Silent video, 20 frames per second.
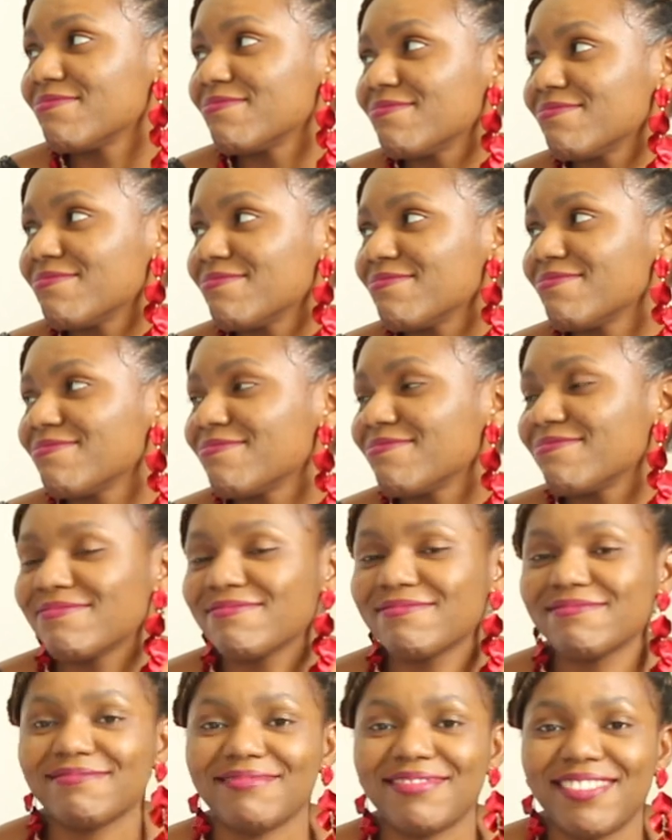
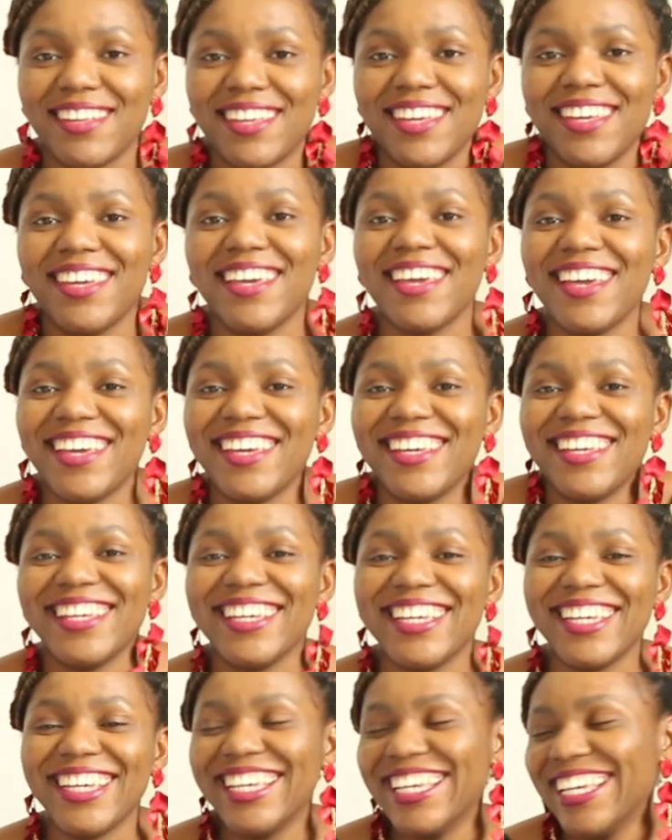
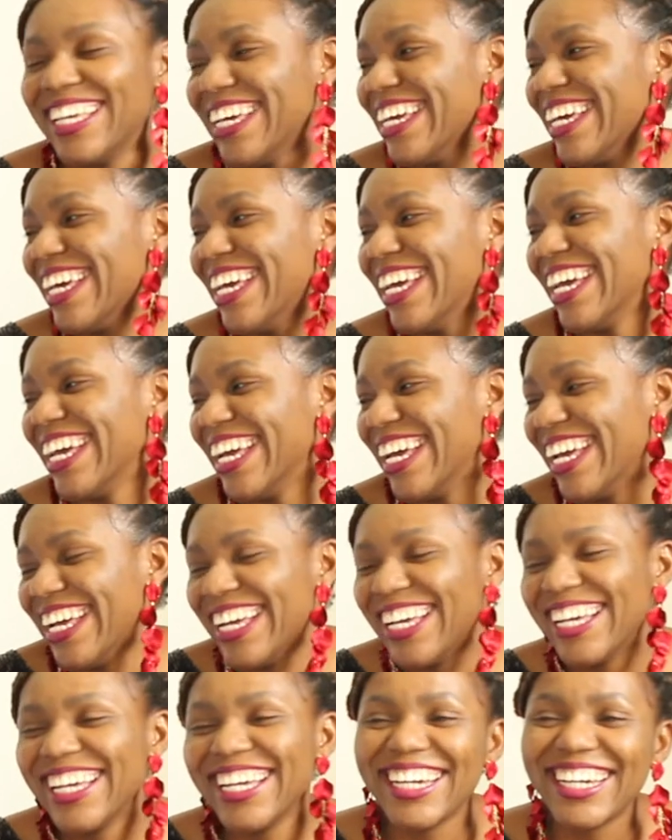
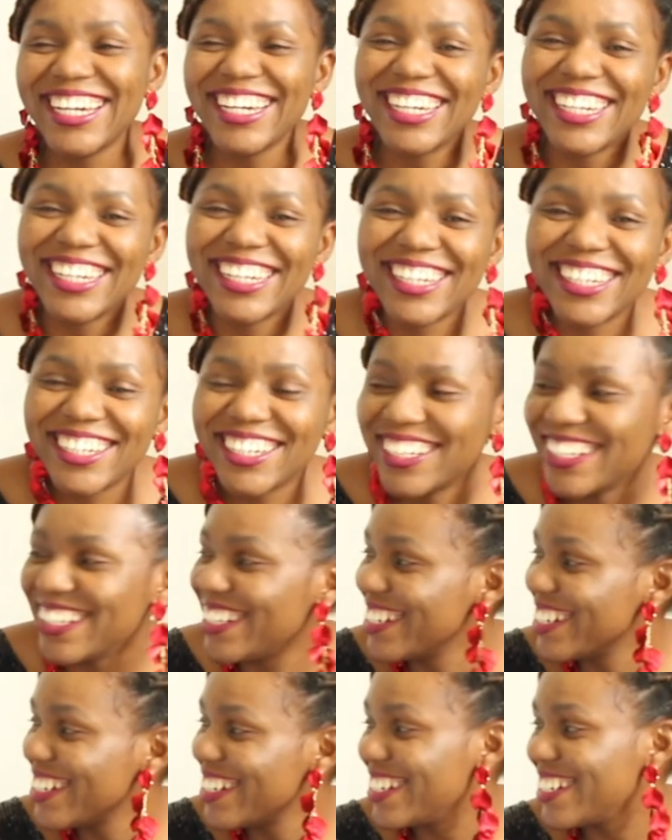
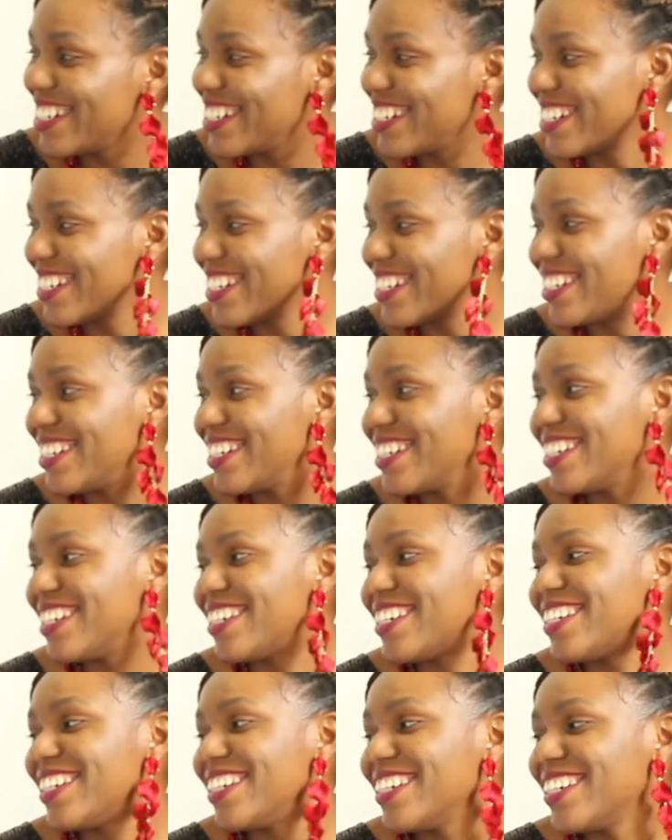
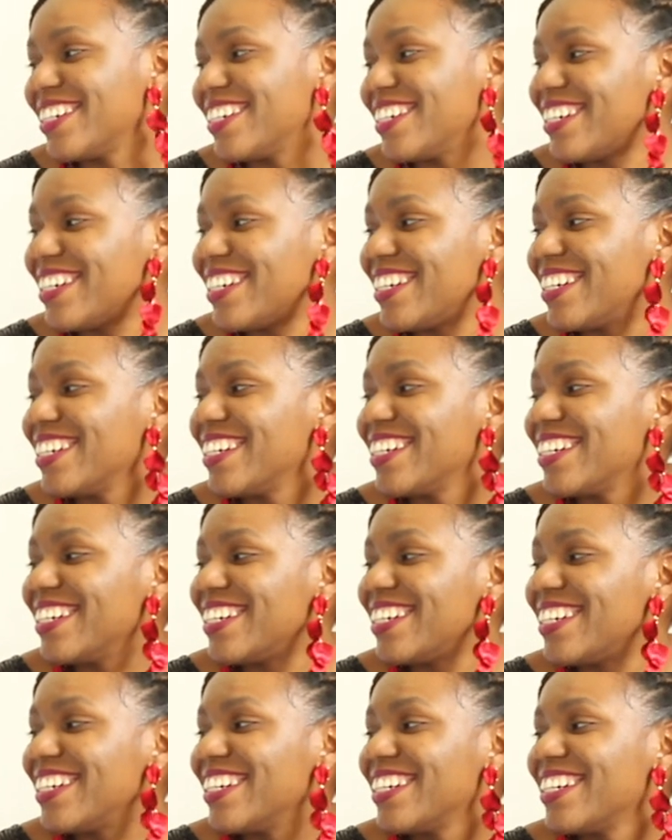
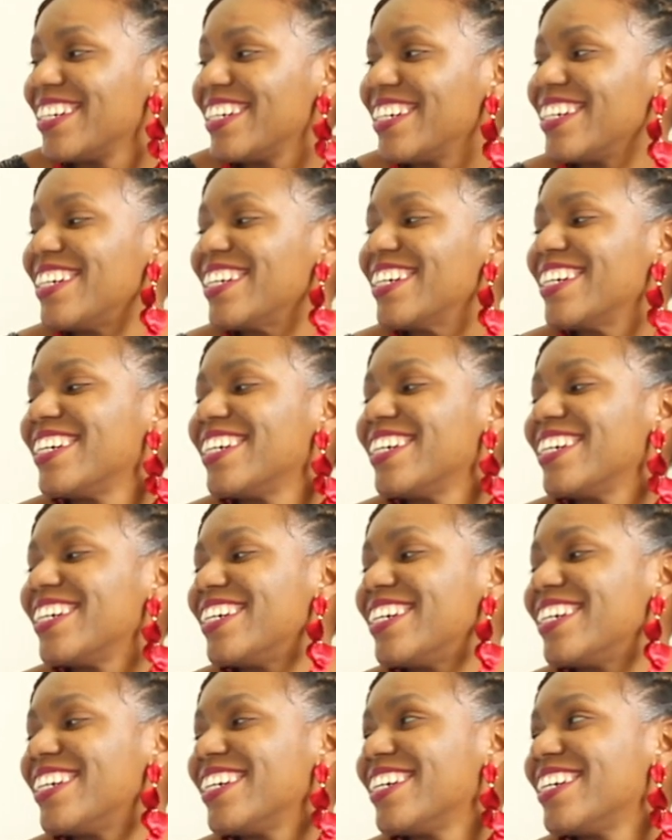
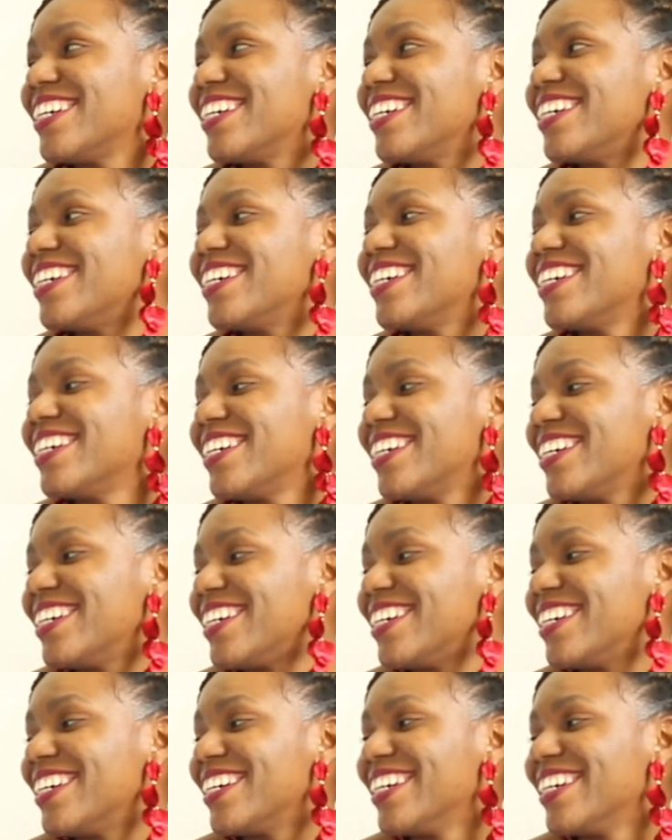This person isn't speaking.